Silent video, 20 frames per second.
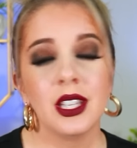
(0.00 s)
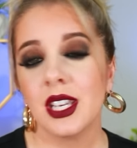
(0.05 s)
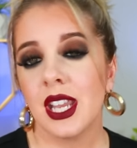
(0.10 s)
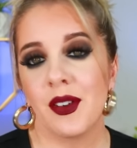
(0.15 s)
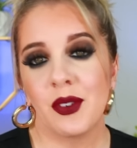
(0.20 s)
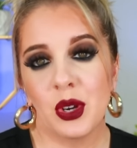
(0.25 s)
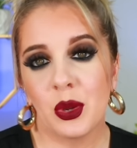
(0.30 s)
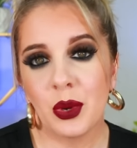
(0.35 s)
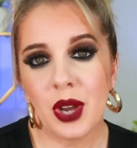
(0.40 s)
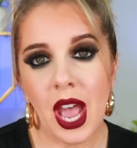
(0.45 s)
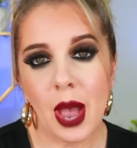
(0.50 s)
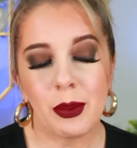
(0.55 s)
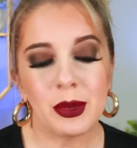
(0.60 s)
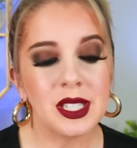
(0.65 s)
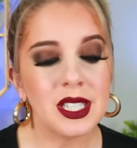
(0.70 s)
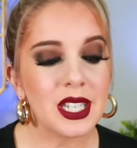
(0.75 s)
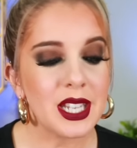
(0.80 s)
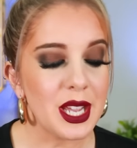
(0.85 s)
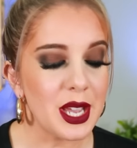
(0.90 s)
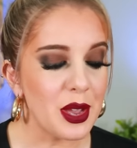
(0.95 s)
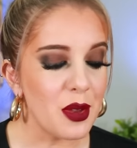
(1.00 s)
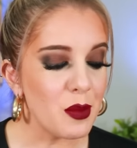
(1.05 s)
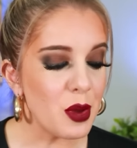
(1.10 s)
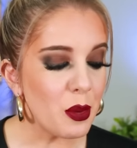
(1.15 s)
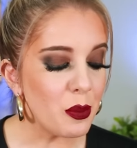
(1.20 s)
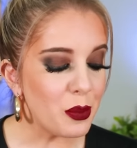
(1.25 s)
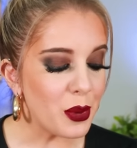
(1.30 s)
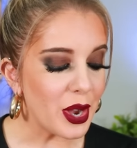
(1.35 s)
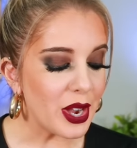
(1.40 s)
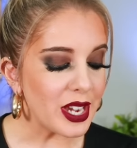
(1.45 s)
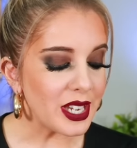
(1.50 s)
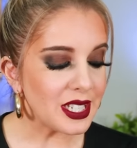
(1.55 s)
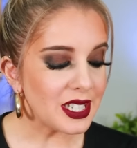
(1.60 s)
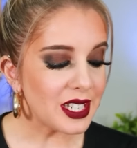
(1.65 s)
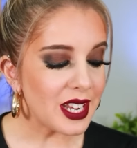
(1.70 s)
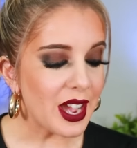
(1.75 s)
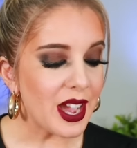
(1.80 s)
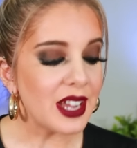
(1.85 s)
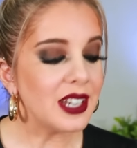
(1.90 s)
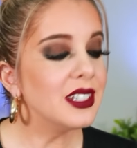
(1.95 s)
Never knew what happened to him,
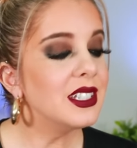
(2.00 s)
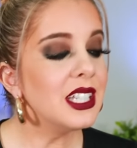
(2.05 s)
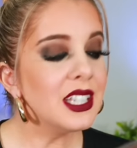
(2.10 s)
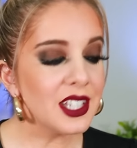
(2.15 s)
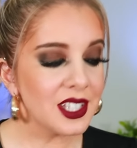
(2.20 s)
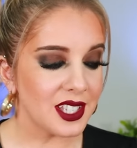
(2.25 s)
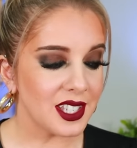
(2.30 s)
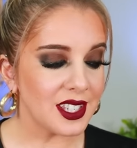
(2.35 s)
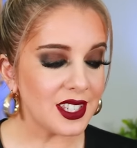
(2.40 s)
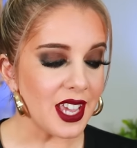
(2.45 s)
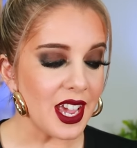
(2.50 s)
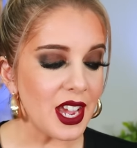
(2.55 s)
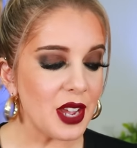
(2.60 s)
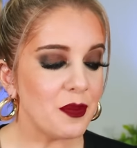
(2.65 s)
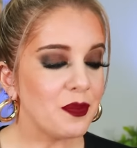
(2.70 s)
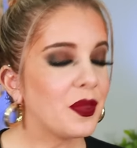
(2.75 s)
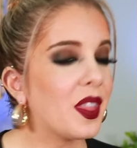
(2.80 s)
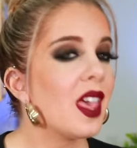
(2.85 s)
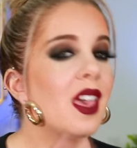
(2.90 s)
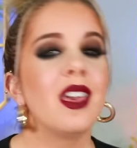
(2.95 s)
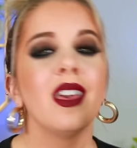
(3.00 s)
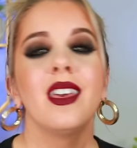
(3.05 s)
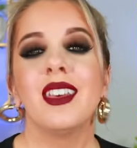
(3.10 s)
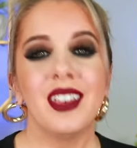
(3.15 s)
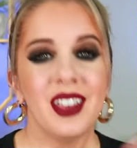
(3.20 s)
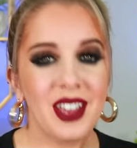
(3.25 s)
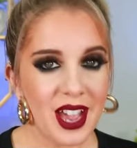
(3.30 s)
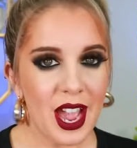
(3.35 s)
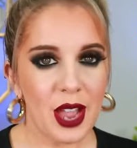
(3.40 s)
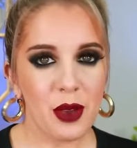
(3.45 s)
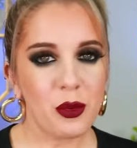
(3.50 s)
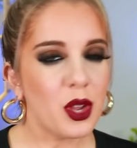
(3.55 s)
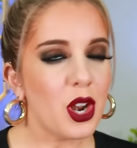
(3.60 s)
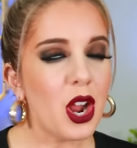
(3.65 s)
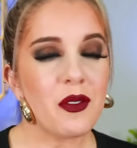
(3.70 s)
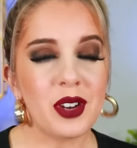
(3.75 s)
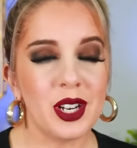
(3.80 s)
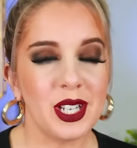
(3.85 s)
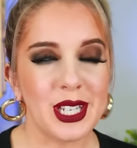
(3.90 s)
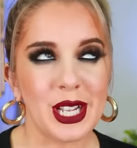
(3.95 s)
but uh, needless to say, I went
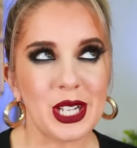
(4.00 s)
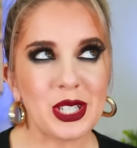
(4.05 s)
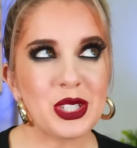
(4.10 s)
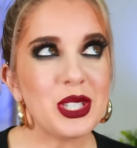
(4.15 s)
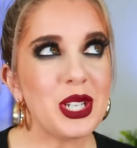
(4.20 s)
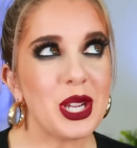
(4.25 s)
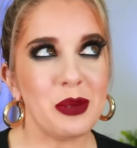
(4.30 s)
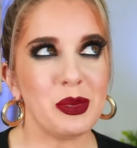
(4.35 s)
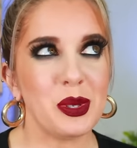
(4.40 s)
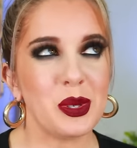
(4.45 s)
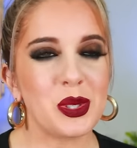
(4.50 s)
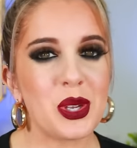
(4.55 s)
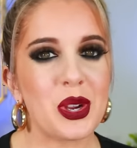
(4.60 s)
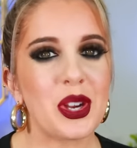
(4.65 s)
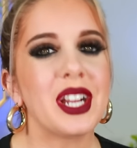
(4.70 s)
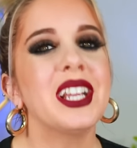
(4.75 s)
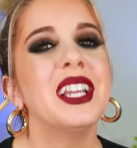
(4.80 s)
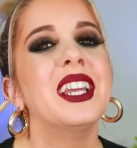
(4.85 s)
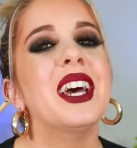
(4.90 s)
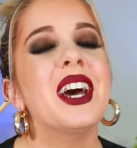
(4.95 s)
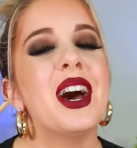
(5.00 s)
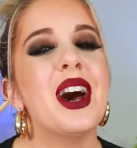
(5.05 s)
off on a tangent. I'm so sorry.